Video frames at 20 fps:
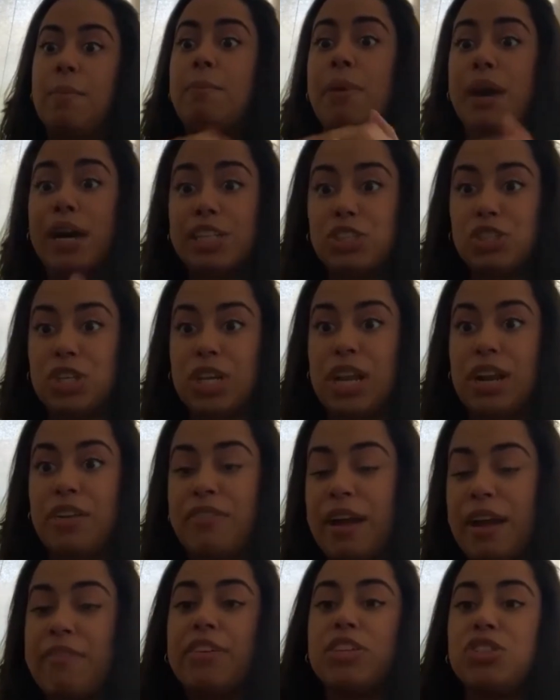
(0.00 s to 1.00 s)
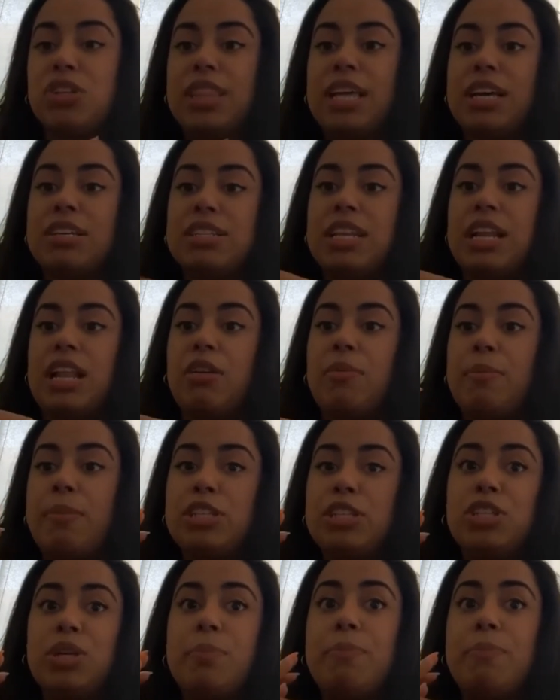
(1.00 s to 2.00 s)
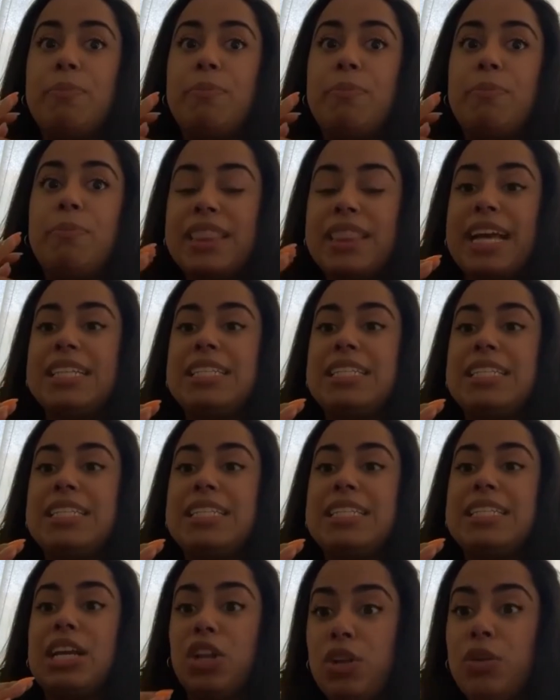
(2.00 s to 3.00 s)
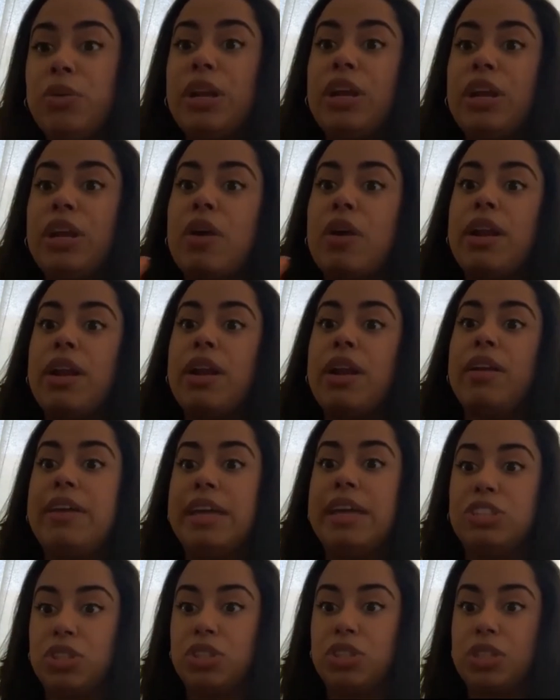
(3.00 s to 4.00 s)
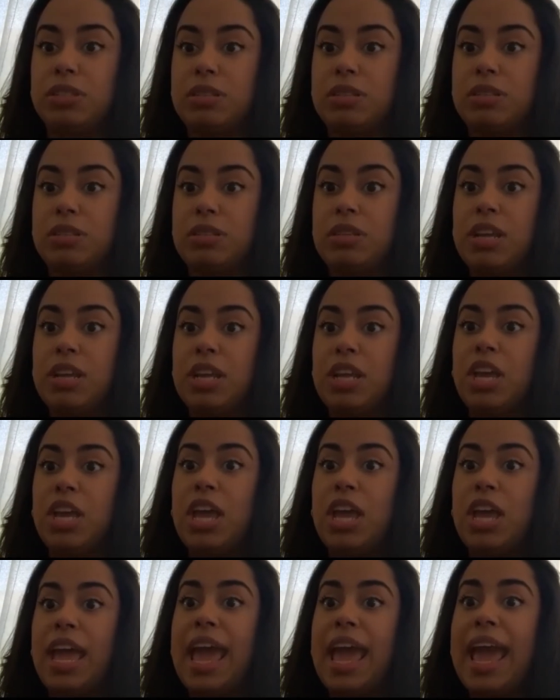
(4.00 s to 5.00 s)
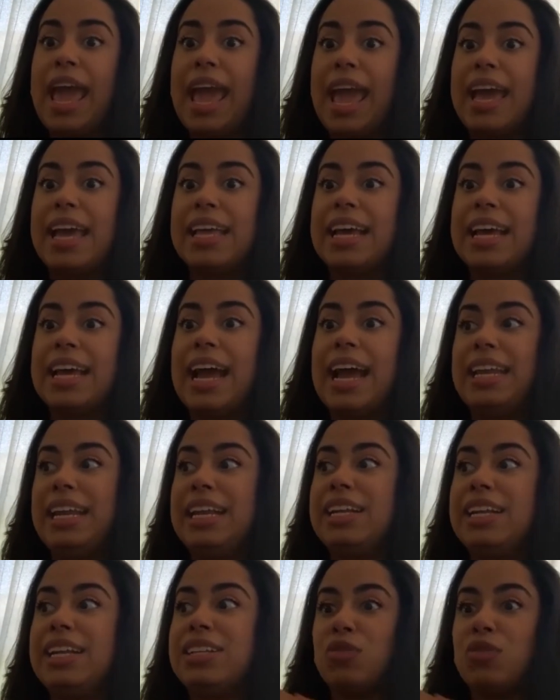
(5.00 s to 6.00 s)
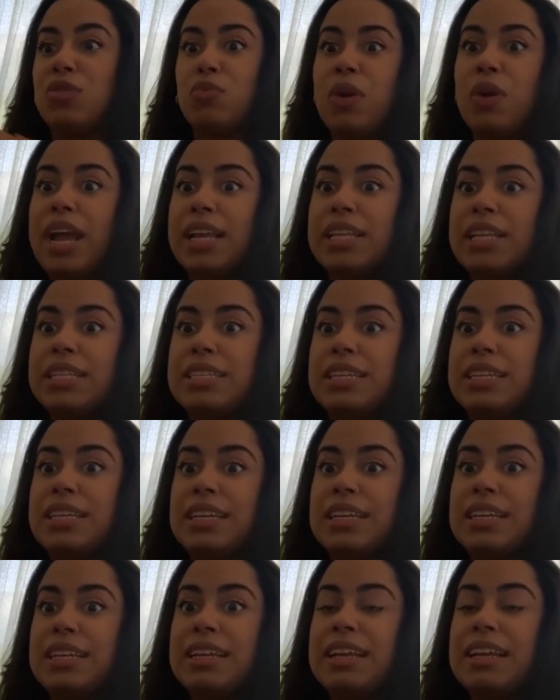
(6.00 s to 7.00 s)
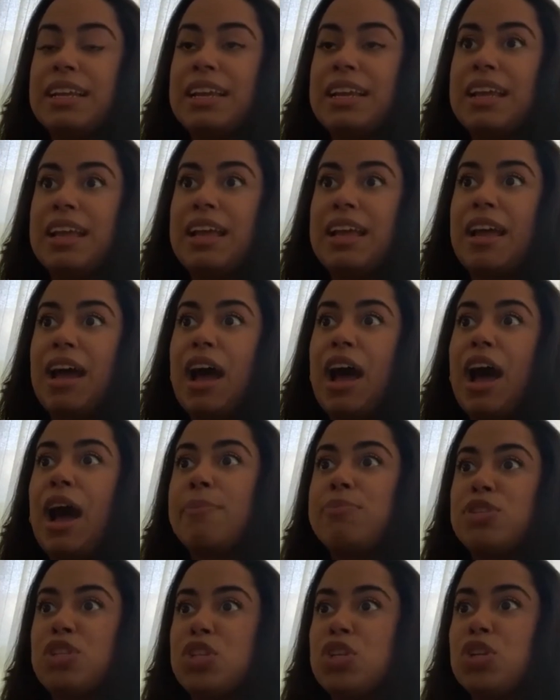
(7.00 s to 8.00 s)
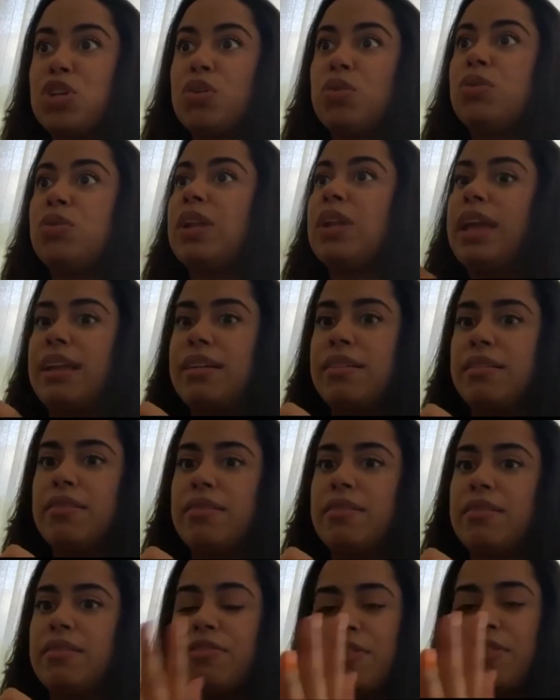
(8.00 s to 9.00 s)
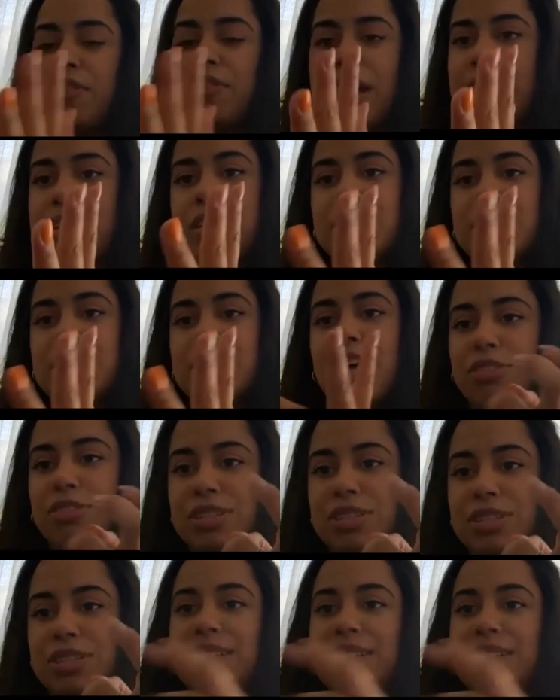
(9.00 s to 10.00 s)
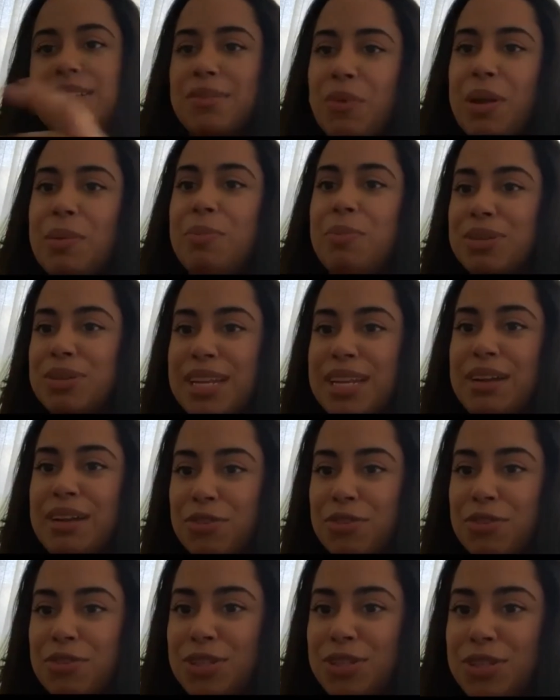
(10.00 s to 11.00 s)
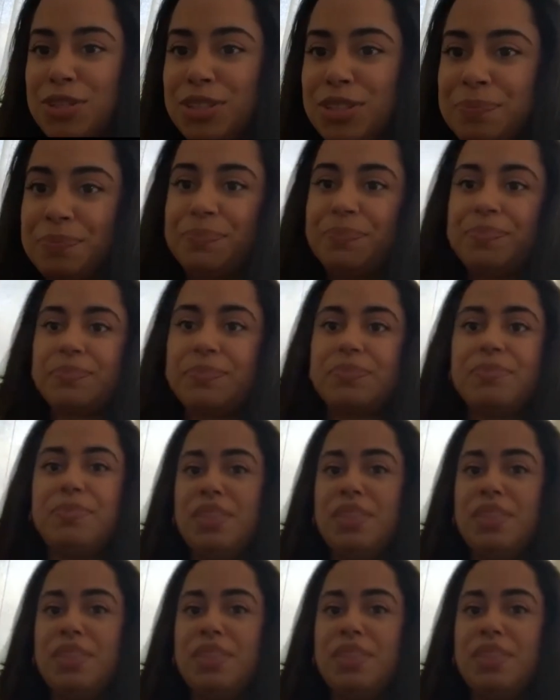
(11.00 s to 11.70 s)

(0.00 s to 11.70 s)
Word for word: budget, a $500,000 budget, but that's including renovations. Mm-hmm. And I needed to rent up to like $5,000, like the 1% rule.